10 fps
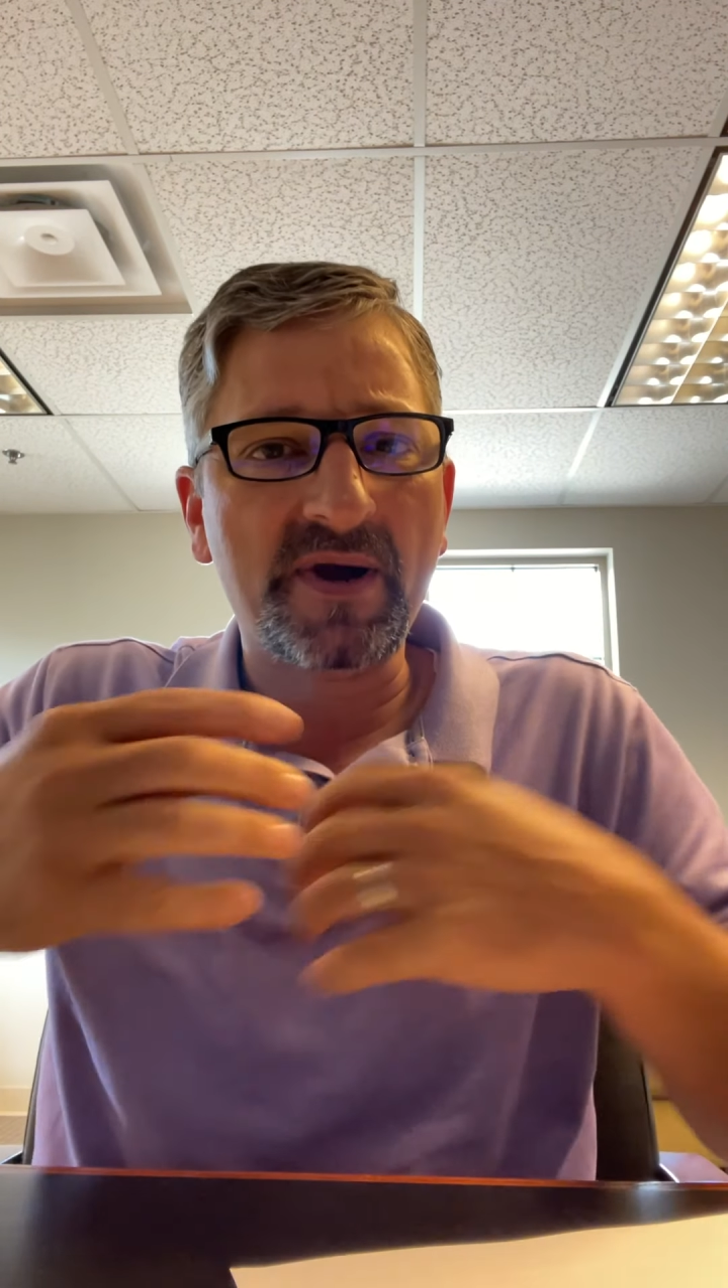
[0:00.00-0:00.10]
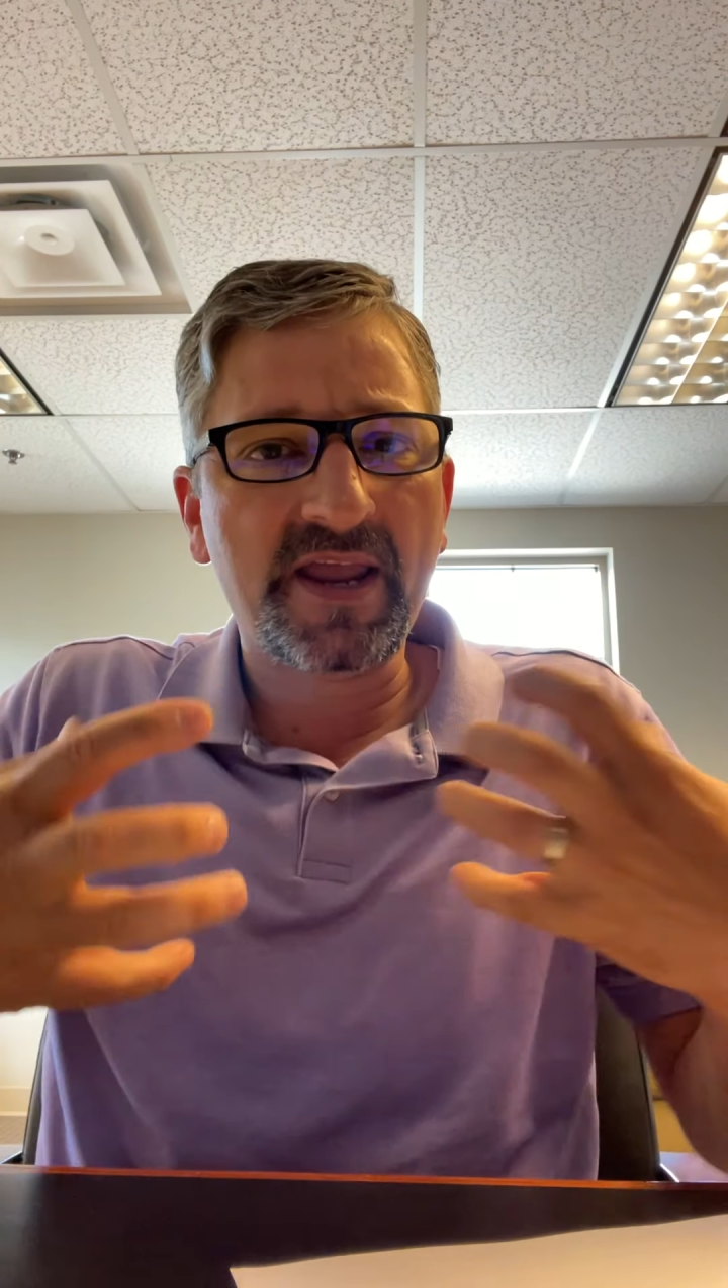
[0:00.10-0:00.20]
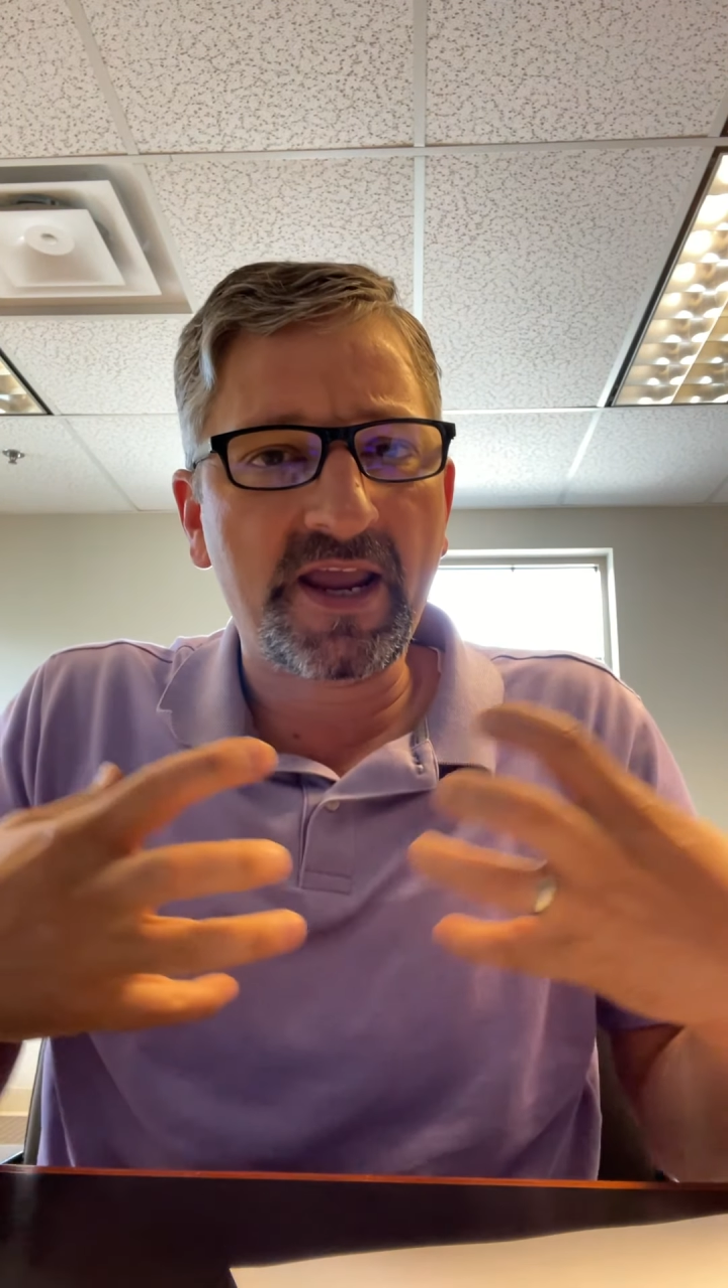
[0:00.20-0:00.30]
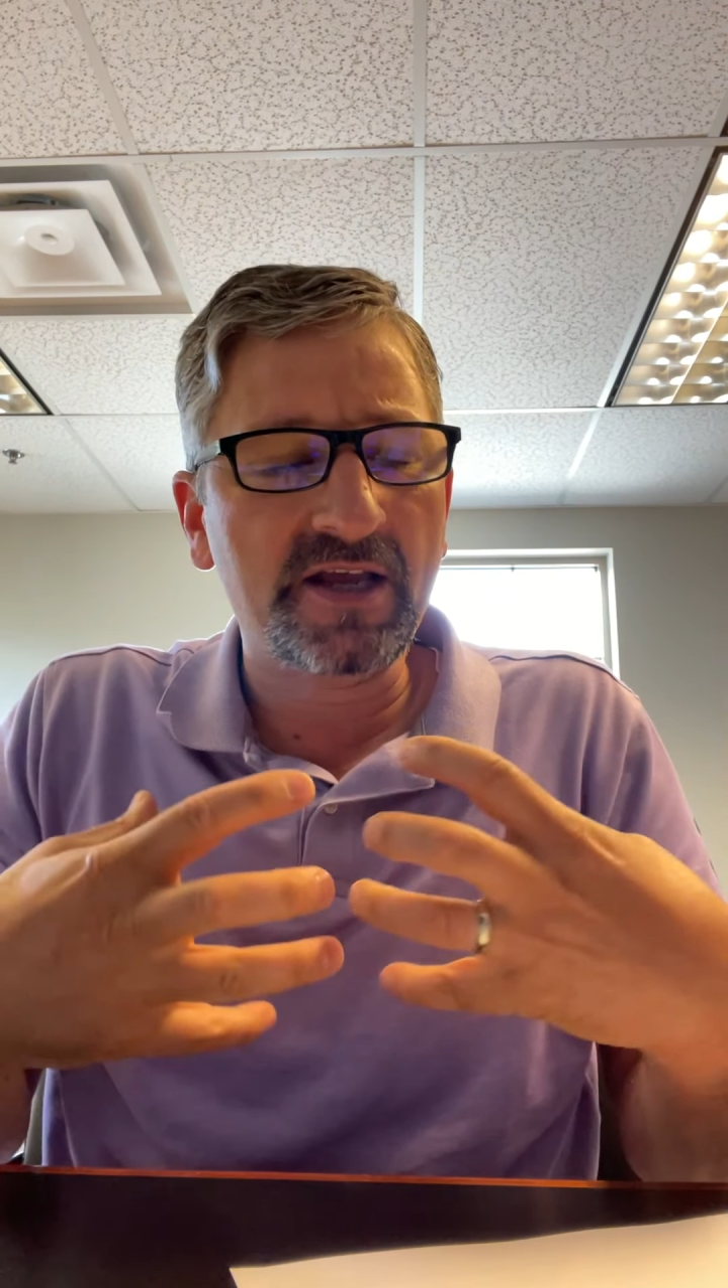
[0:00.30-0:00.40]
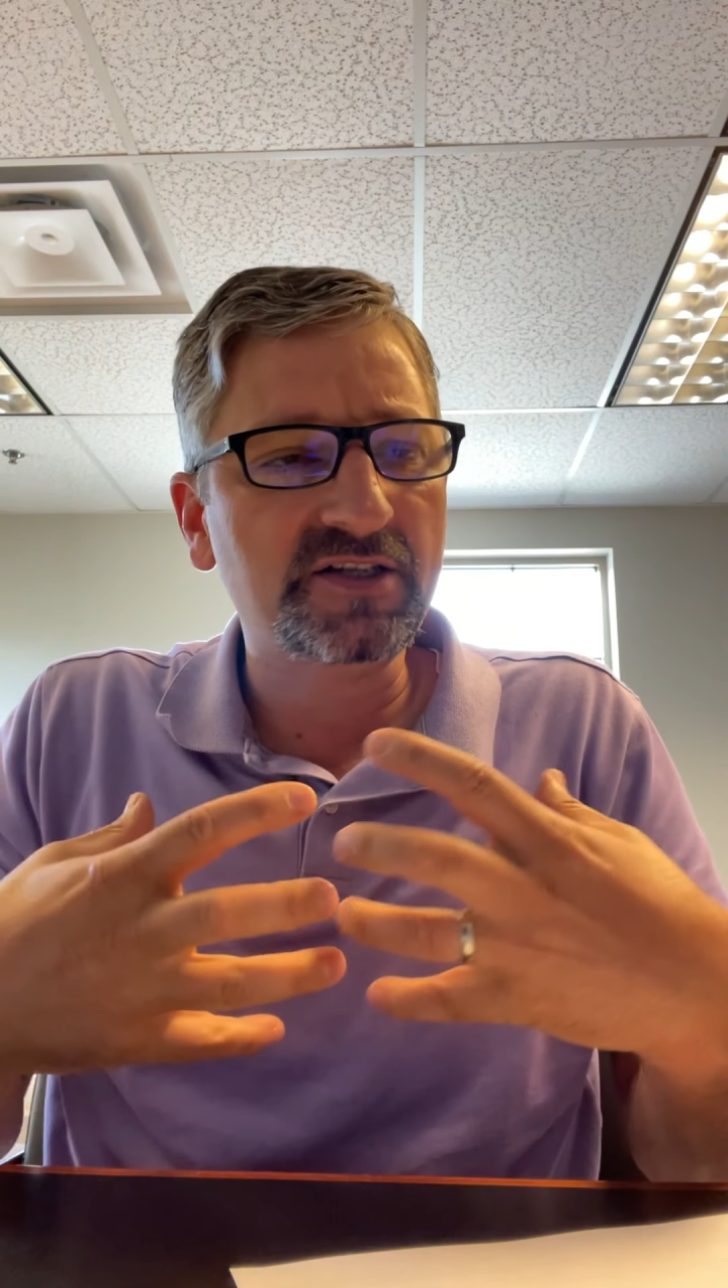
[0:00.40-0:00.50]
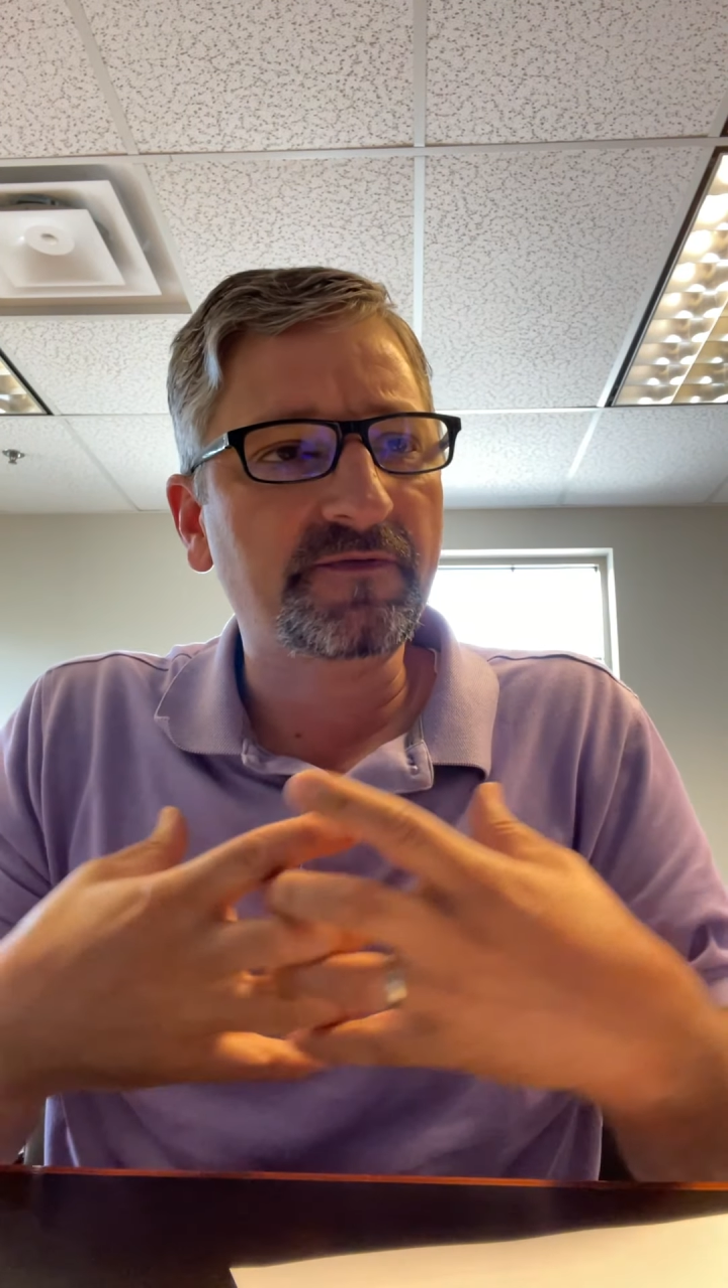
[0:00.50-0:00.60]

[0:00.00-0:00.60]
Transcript: my hands